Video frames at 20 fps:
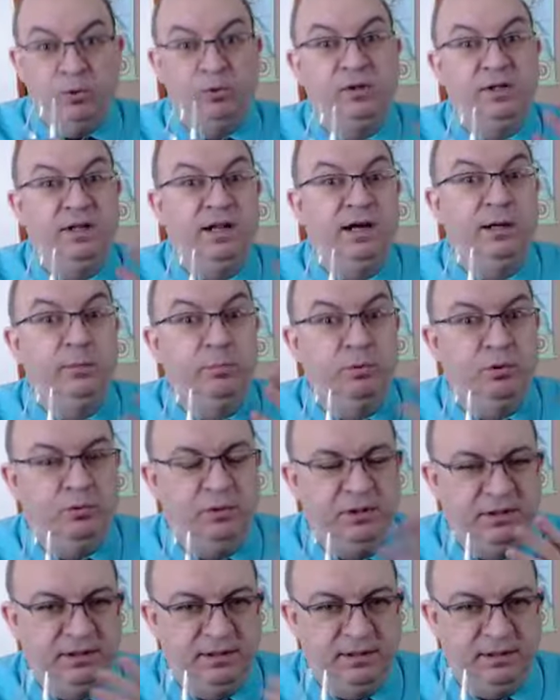
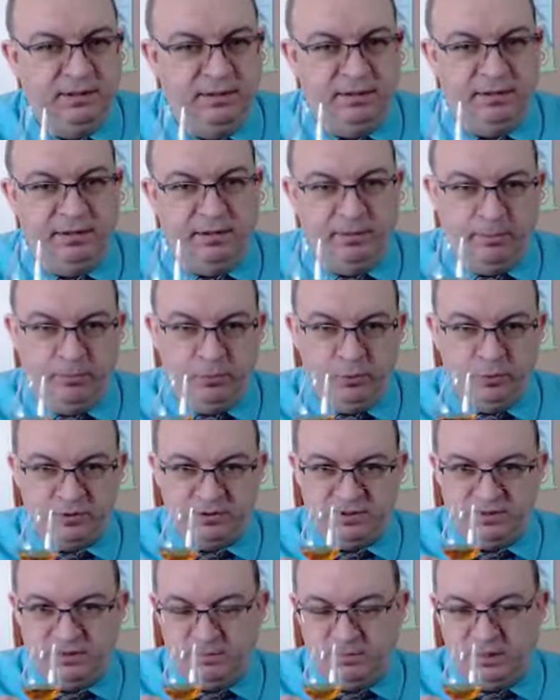library
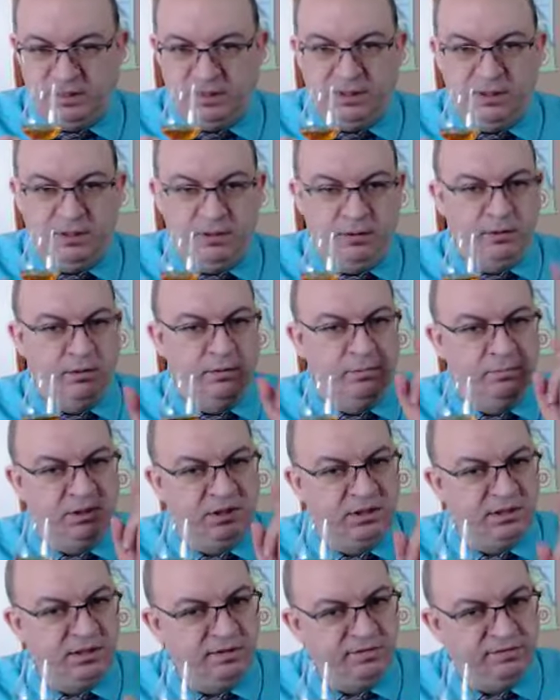books, but be
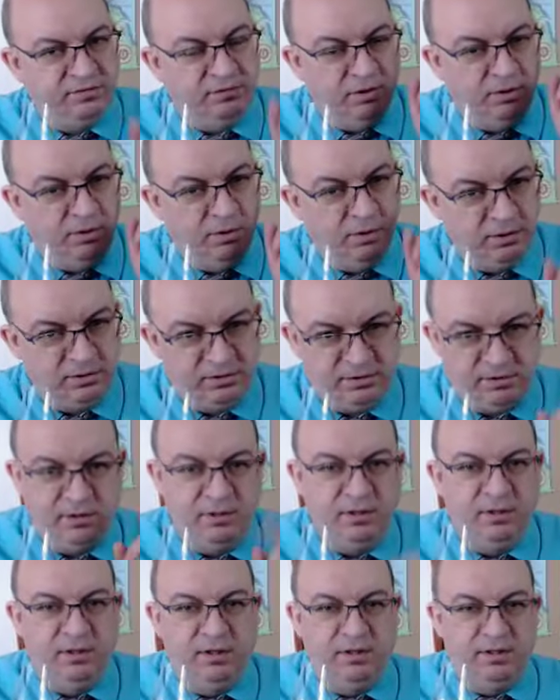careful, not
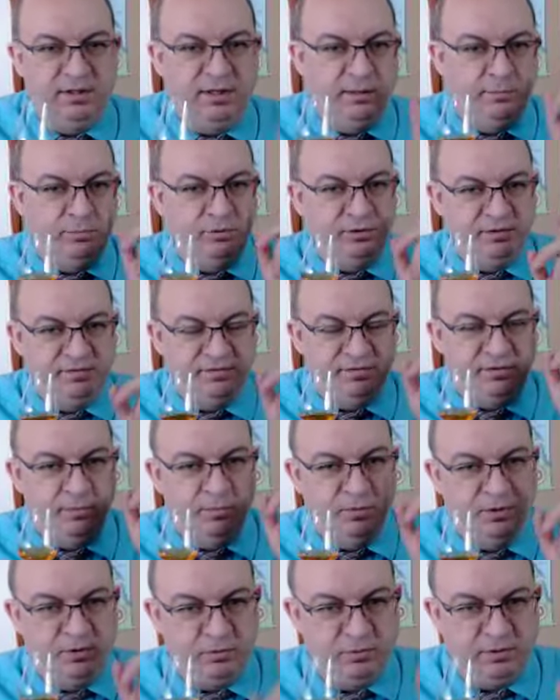library
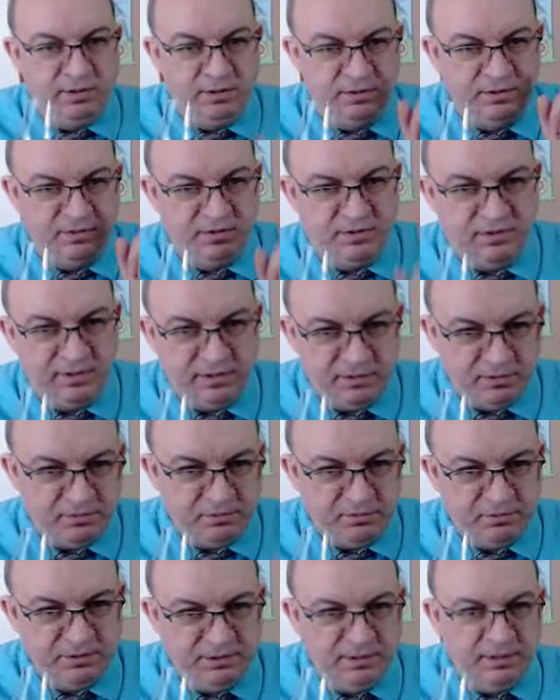from the 20th
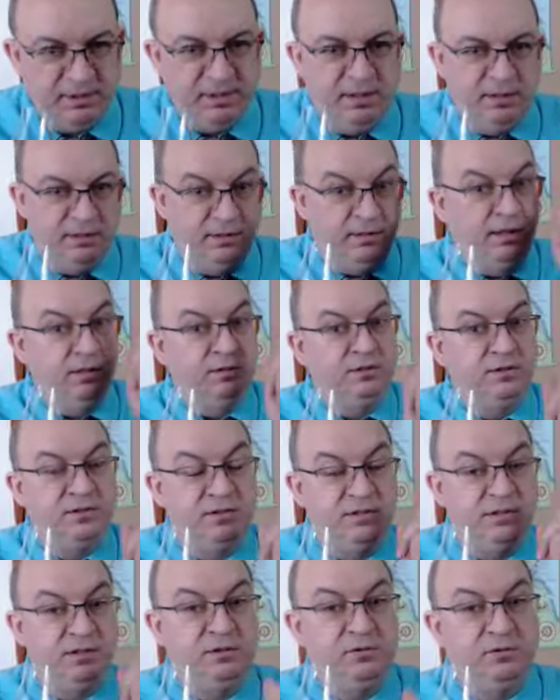century, 19th
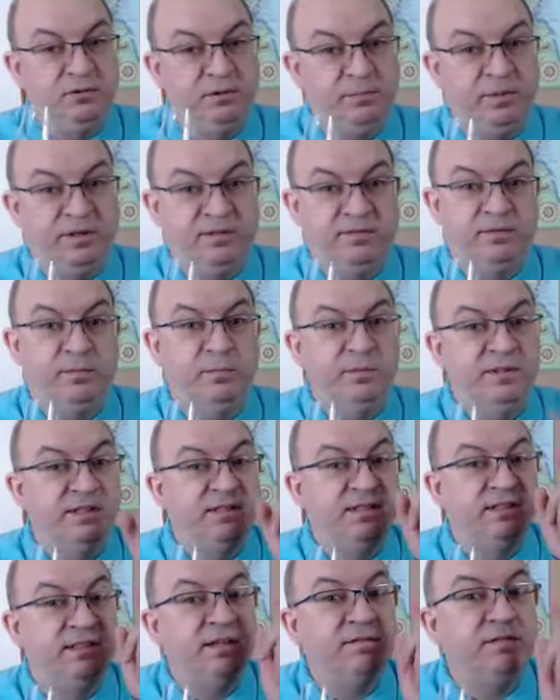century, but from the
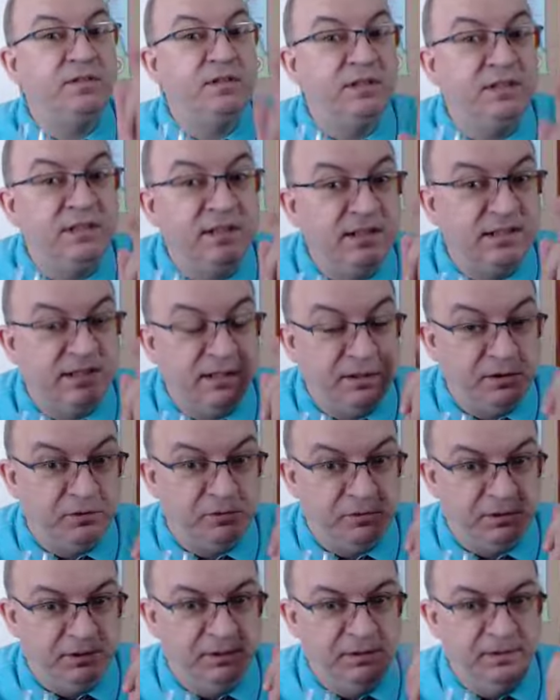17th
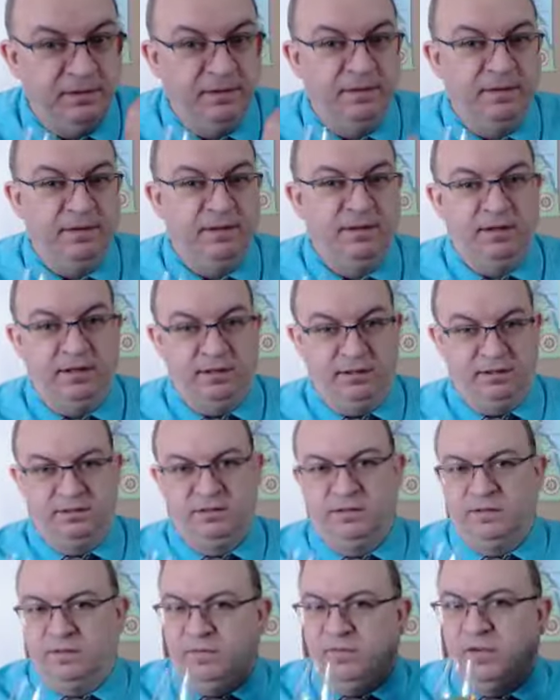century.
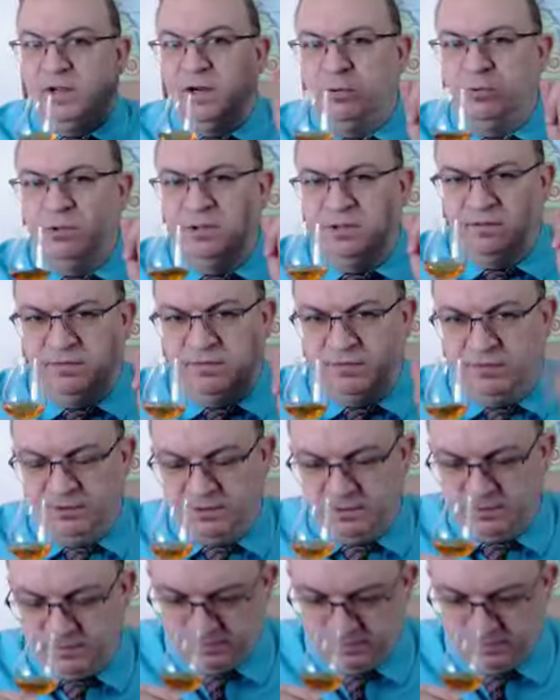It is very different.